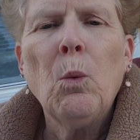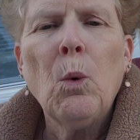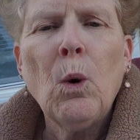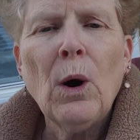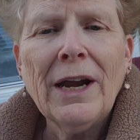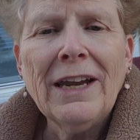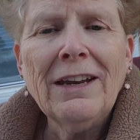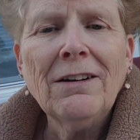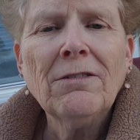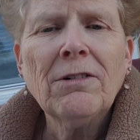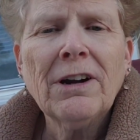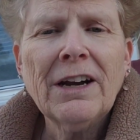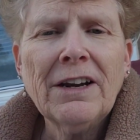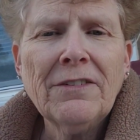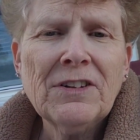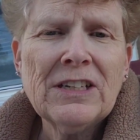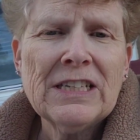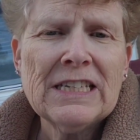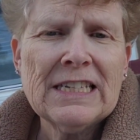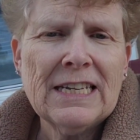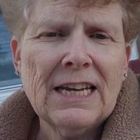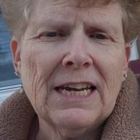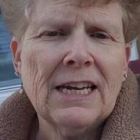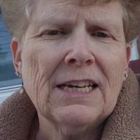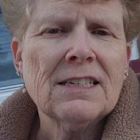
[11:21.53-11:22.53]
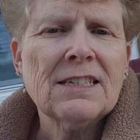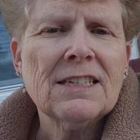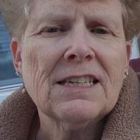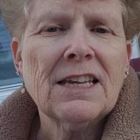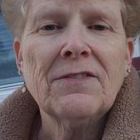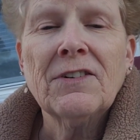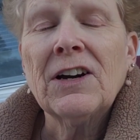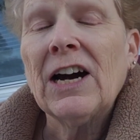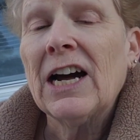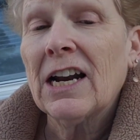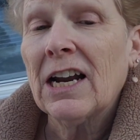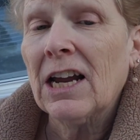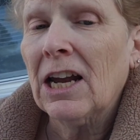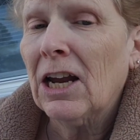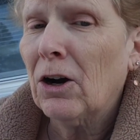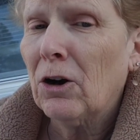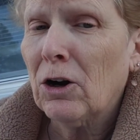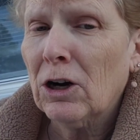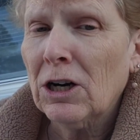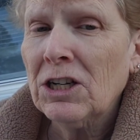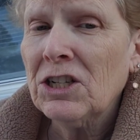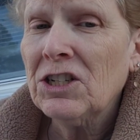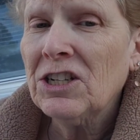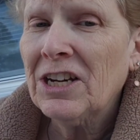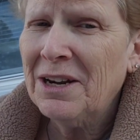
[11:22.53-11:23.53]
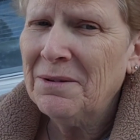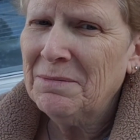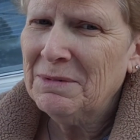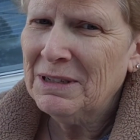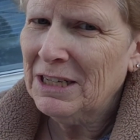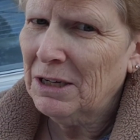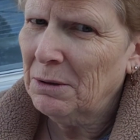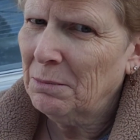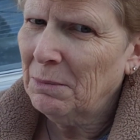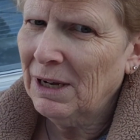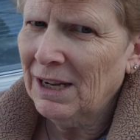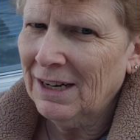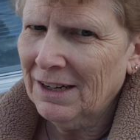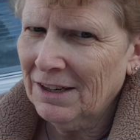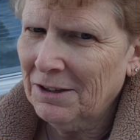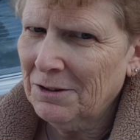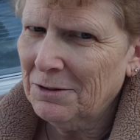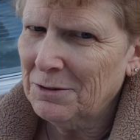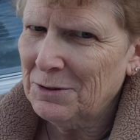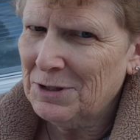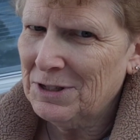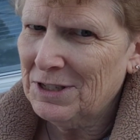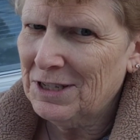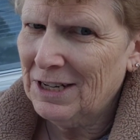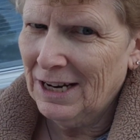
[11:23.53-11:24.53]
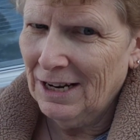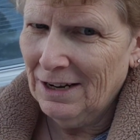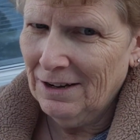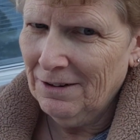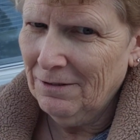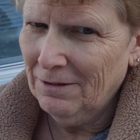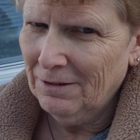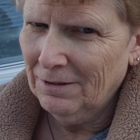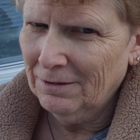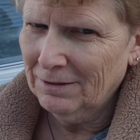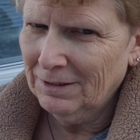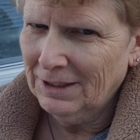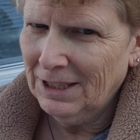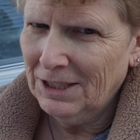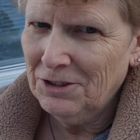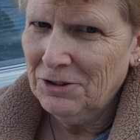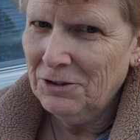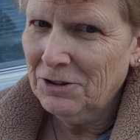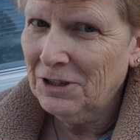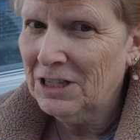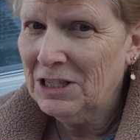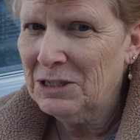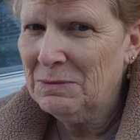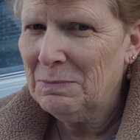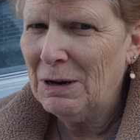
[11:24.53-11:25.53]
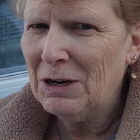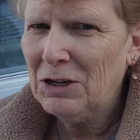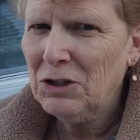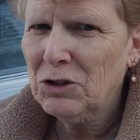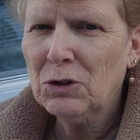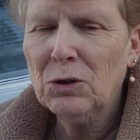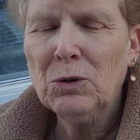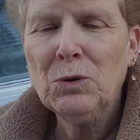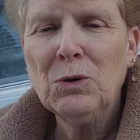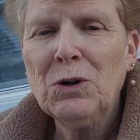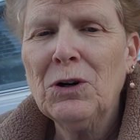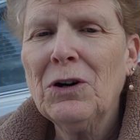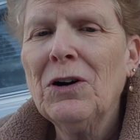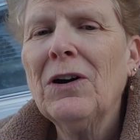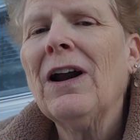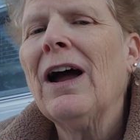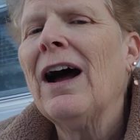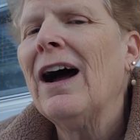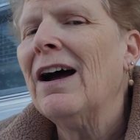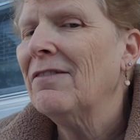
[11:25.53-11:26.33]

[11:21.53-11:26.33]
White Raven's Nest. They've got a heart-shaped Delmonico steak that you can special order.